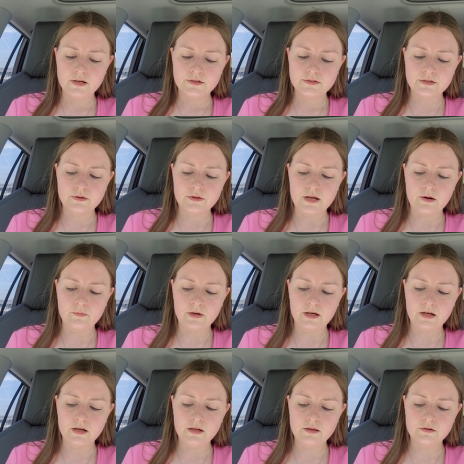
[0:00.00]
so that when
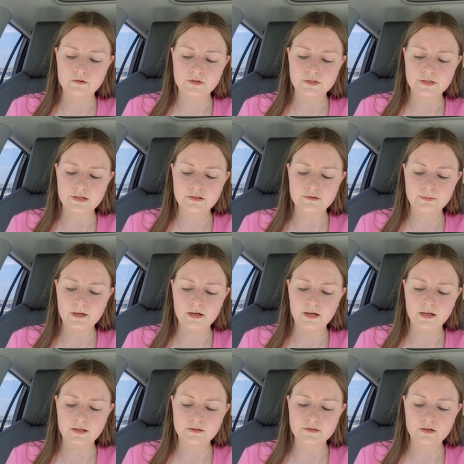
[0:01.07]
others
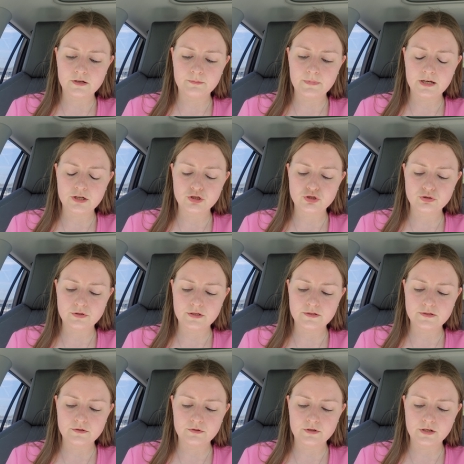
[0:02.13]
experience our
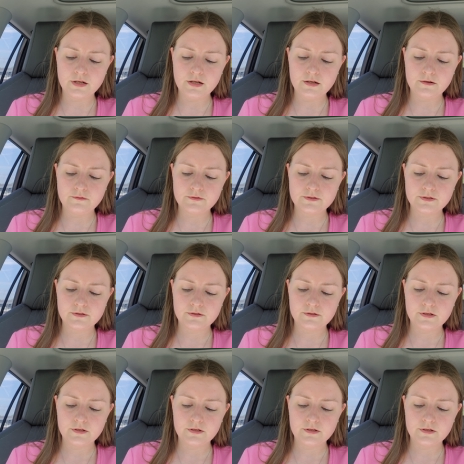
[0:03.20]
ministries or gifts,